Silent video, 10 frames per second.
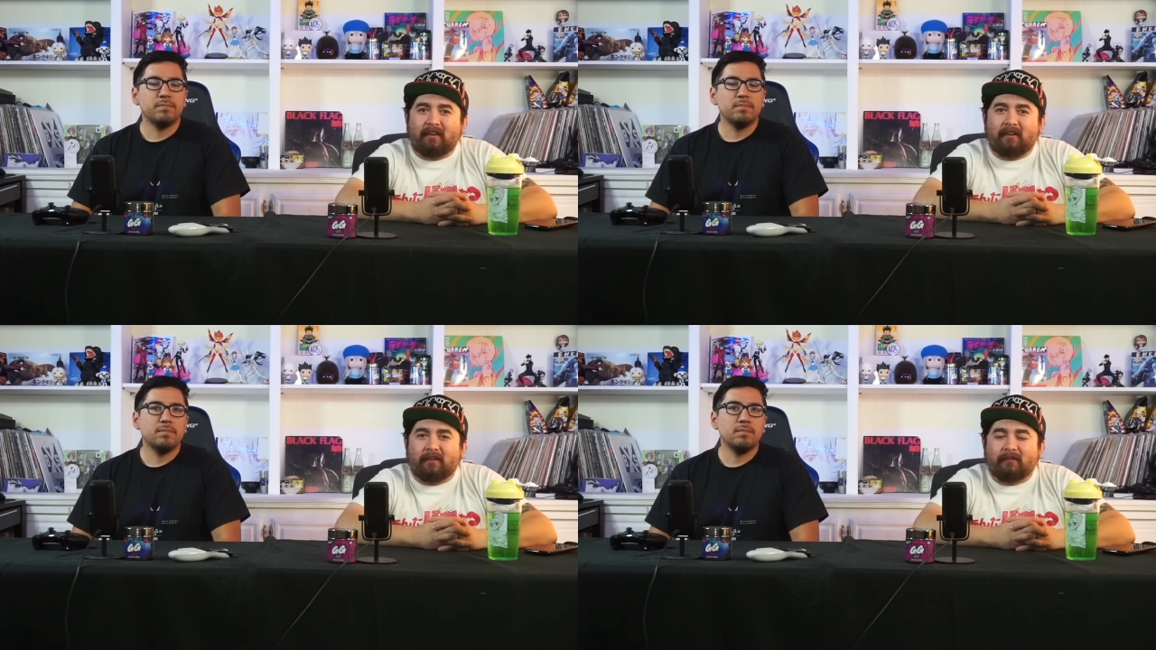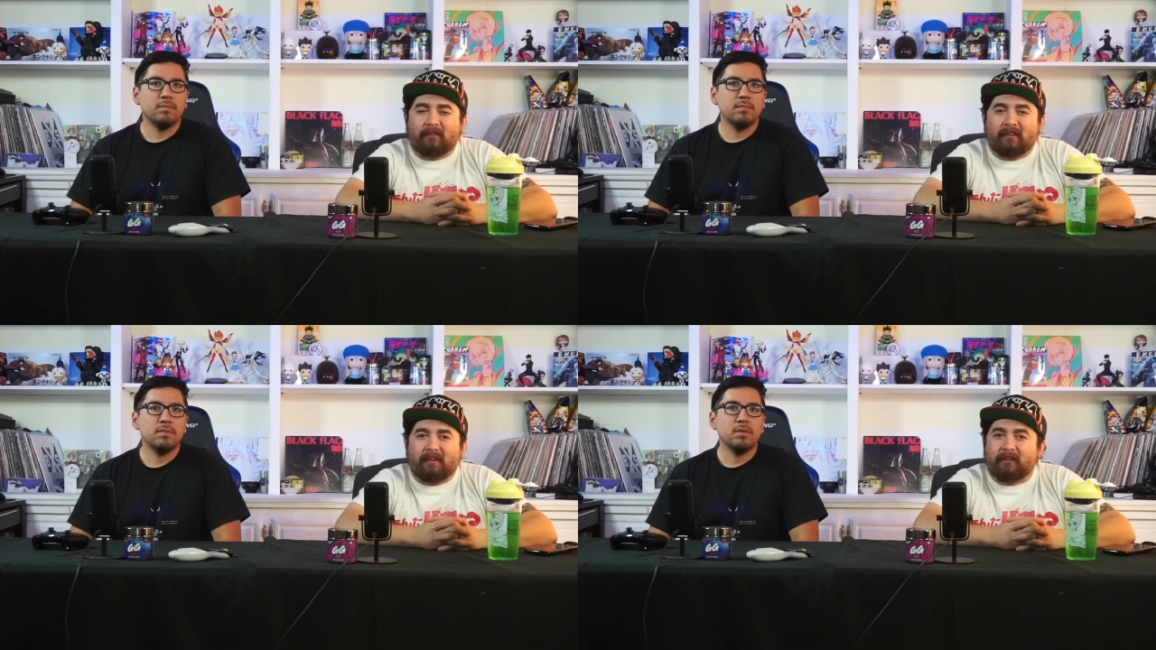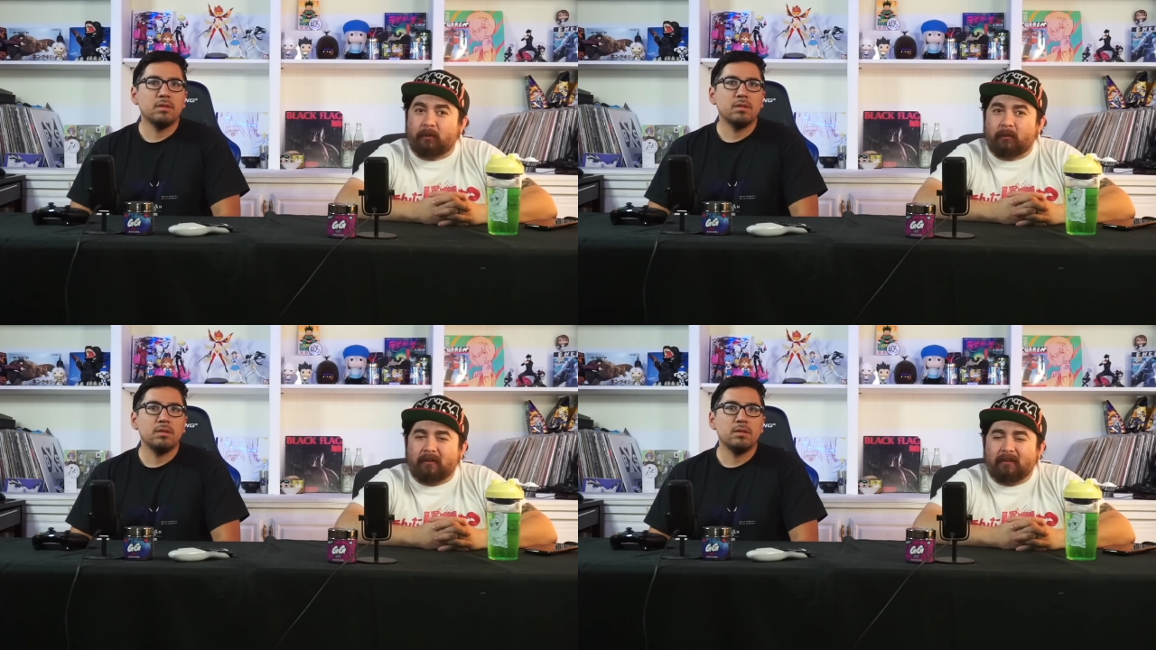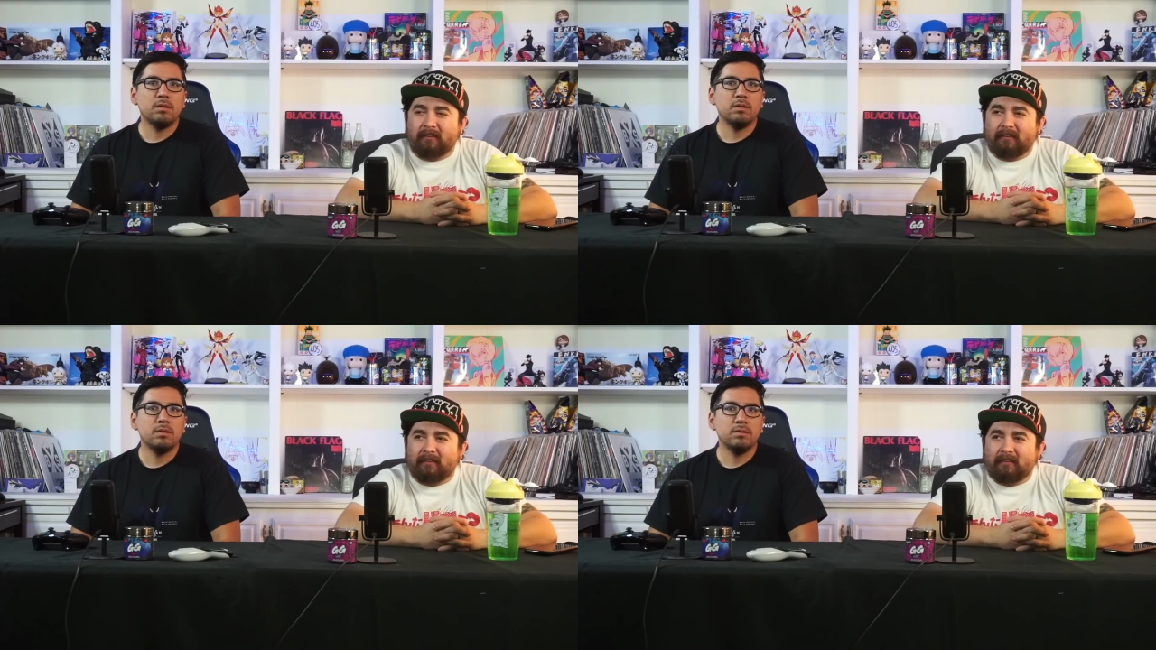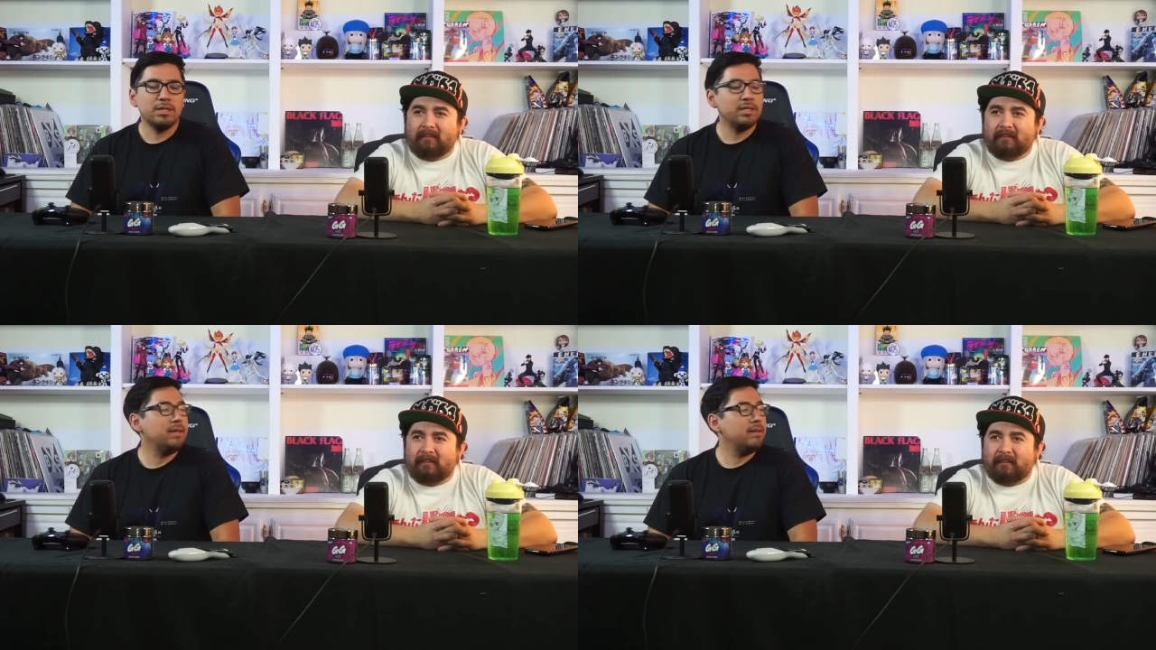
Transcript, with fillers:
Speaker 1: of uh, Yor. That,